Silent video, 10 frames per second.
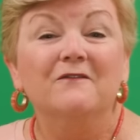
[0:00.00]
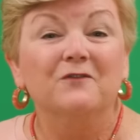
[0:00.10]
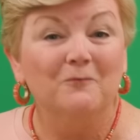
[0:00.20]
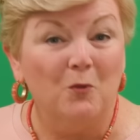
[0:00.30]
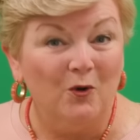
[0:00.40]

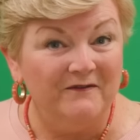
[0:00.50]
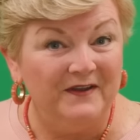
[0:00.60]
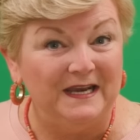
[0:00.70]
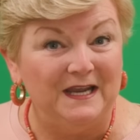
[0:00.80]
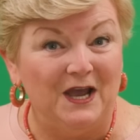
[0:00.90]
for more
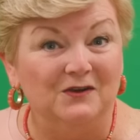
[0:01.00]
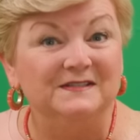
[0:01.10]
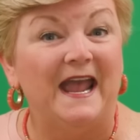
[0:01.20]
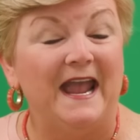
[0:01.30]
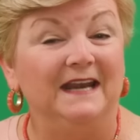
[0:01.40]

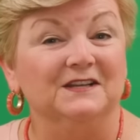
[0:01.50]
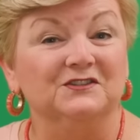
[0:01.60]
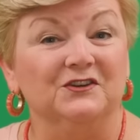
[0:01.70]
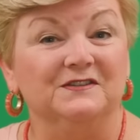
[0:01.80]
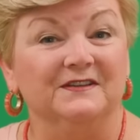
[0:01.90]
videos and
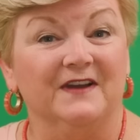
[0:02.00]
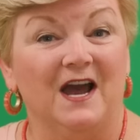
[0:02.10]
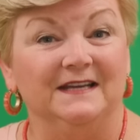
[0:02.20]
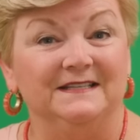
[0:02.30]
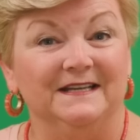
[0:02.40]
exclusive
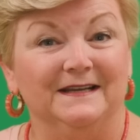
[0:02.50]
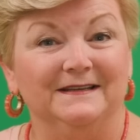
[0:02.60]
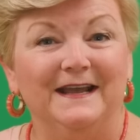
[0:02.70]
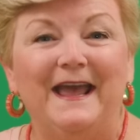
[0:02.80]
content.